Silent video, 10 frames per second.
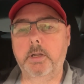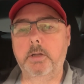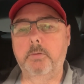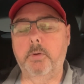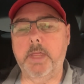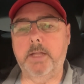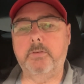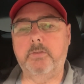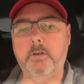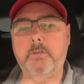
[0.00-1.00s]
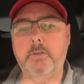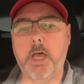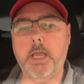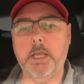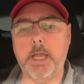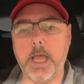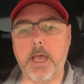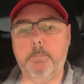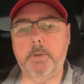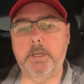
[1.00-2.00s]
where that's just not going to
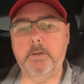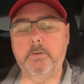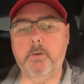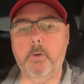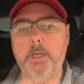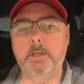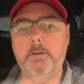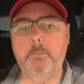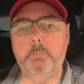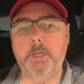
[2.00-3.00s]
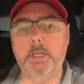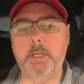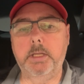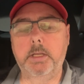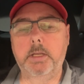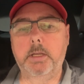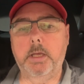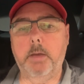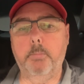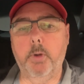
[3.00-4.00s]
happen. It's going to be
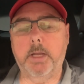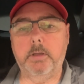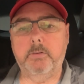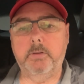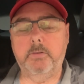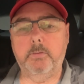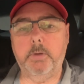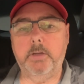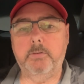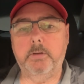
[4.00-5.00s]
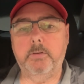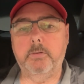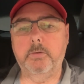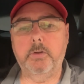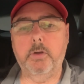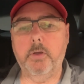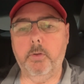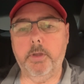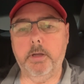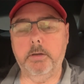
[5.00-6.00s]
a brick situation. So don't
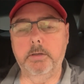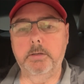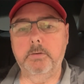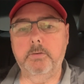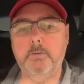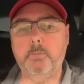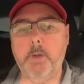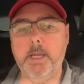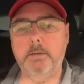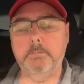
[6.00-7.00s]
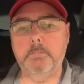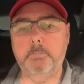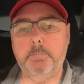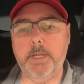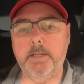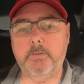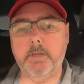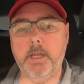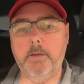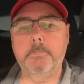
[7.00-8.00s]
go there. Just wait, play it
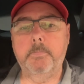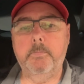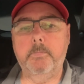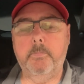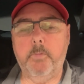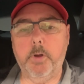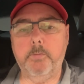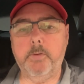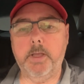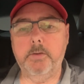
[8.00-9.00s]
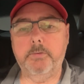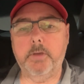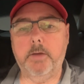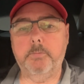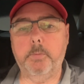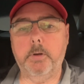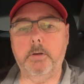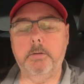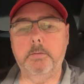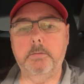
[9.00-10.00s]
safe, verify the
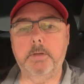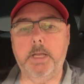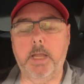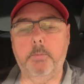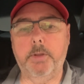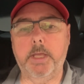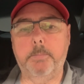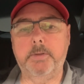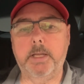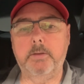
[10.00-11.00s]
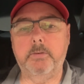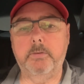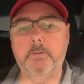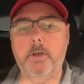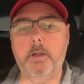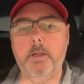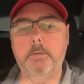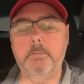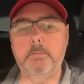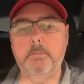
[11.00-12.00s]
software, enable the updates, install
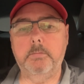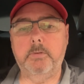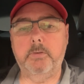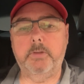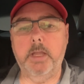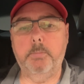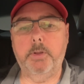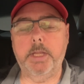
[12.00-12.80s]
it, disable the